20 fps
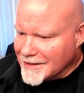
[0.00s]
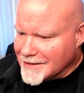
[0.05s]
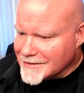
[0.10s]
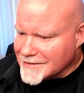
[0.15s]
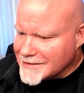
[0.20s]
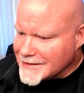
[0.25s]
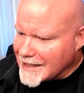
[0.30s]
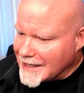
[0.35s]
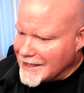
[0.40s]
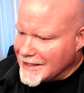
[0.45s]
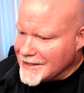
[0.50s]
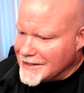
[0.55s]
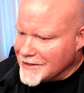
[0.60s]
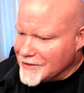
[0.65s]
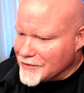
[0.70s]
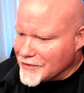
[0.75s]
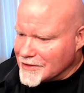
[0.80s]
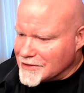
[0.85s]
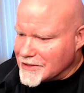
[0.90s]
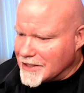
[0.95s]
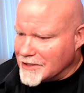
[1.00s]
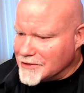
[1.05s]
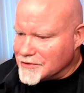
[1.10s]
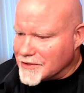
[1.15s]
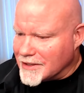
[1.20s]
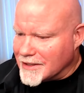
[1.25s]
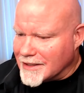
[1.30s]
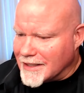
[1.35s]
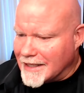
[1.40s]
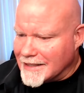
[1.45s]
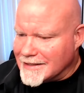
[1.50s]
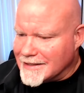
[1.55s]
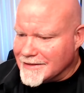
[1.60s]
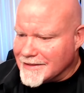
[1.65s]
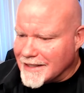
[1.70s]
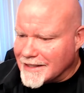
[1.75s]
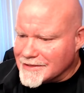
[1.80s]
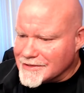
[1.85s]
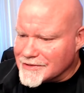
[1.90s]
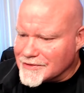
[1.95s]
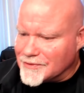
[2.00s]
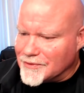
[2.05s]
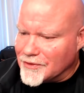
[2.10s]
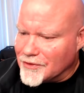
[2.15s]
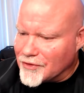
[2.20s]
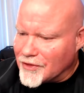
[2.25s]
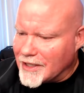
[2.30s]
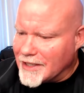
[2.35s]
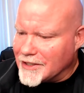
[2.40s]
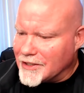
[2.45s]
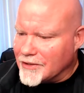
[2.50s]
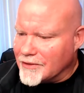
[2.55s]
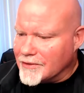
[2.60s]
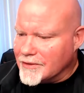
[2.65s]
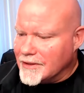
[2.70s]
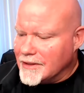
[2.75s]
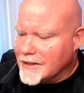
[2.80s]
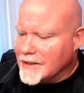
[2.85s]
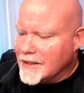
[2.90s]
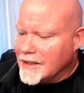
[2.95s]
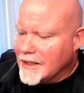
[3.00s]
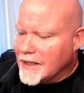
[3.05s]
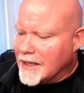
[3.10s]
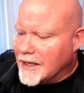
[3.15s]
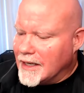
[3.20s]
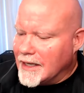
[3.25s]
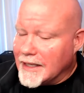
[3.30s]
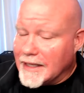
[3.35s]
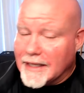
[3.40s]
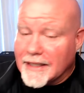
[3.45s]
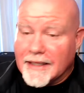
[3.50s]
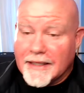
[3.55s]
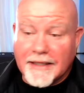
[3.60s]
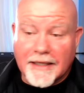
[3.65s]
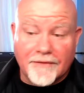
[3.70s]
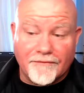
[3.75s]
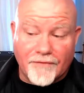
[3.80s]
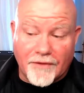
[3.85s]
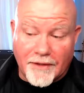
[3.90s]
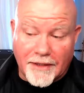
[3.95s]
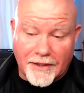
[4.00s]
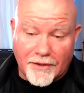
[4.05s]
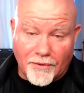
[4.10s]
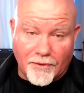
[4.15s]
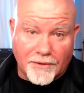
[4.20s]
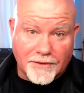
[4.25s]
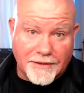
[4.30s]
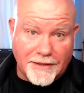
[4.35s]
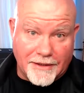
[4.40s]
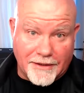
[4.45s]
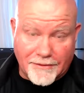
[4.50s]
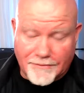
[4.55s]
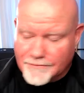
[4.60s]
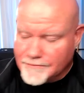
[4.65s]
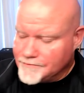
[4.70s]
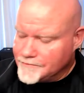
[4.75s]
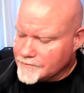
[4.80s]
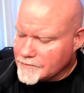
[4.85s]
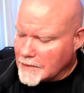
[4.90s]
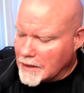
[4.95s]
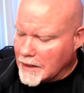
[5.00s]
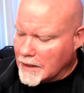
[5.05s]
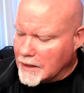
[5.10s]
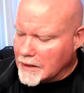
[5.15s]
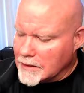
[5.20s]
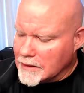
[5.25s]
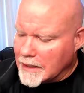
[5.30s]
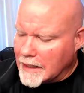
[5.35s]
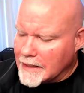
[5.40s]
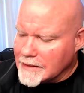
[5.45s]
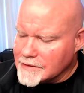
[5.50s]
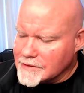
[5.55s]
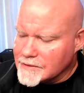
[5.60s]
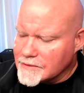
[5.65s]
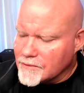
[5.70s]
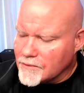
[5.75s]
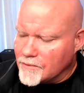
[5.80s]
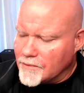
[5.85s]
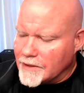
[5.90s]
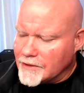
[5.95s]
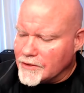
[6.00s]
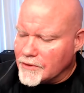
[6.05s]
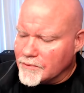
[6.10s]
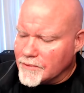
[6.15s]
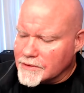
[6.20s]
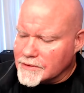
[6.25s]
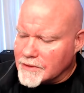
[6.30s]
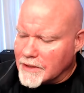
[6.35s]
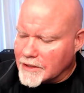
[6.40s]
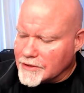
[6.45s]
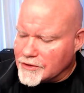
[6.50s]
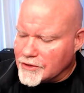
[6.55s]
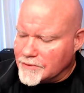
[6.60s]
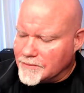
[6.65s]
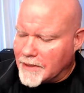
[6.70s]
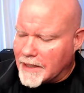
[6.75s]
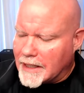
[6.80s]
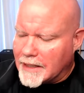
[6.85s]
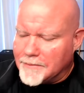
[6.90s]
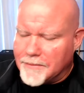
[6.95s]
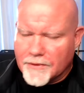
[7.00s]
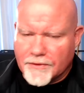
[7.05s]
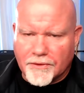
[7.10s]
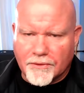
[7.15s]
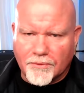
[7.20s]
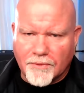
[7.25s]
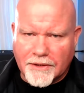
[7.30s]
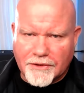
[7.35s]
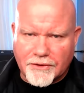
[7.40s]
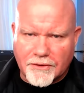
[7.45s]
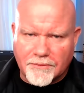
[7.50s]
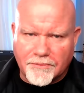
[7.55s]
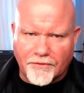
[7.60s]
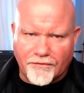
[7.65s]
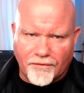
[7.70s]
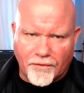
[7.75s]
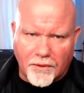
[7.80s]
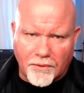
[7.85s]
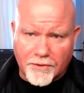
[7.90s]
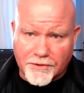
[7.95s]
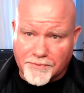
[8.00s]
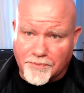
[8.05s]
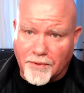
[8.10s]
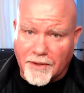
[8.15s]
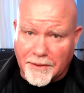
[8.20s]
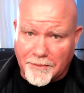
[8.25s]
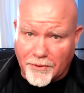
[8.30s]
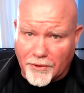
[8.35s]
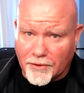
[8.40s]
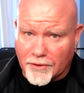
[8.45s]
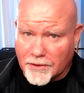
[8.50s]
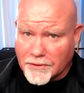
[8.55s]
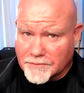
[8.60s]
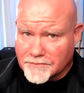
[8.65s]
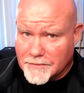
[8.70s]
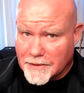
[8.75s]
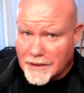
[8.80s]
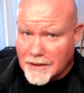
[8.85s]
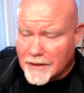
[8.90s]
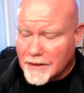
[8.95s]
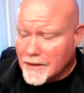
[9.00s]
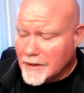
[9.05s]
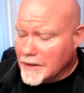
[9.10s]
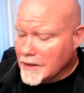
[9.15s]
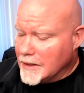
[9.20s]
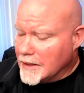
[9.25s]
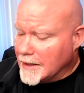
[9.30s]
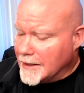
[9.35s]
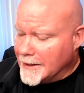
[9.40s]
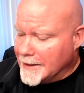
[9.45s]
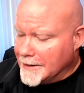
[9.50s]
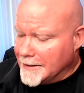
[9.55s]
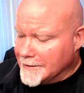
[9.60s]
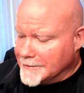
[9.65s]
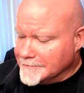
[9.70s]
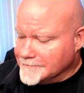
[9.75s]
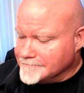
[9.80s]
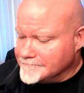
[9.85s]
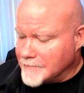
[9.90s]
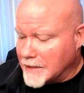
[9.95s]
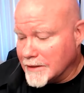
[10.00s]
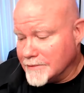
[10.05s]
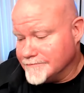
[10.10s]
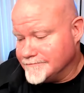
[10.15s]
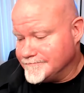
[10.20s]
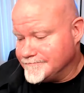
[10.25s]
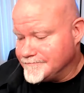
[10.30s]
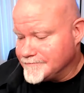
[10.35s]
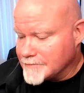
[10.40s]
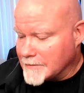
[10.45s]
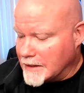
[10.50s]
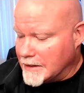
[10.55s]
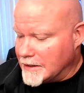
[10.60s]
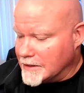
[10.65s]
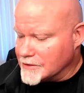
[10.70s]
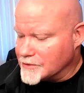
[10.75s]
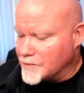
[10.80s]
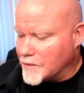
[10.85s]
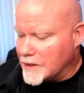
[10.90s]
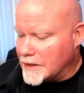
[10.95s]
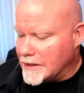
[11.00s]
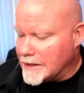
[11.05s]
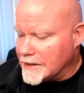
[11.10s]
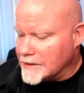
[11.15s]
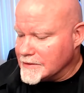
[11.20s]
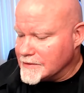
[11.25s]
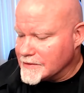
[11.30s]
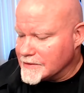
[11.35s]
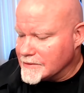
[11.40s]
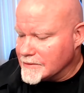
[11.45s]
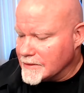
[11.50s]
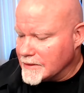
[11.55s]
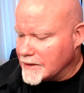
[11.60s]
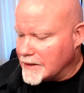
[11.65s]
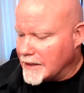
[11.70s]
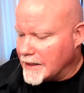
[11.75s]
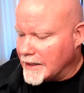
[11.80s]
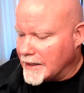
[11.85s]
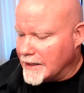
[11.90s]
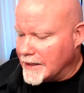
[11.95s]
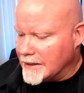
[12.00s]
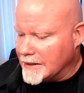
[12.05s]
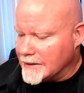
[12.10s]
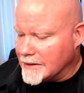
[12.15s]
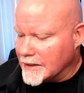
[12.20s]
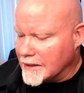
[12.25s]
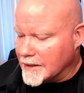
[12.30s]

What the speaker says: Canada, the tundra. I did that in school. Thank you. It can get very cold here. Last winter was not too bad, but the winter before was pretty brutal. But it is what it is. And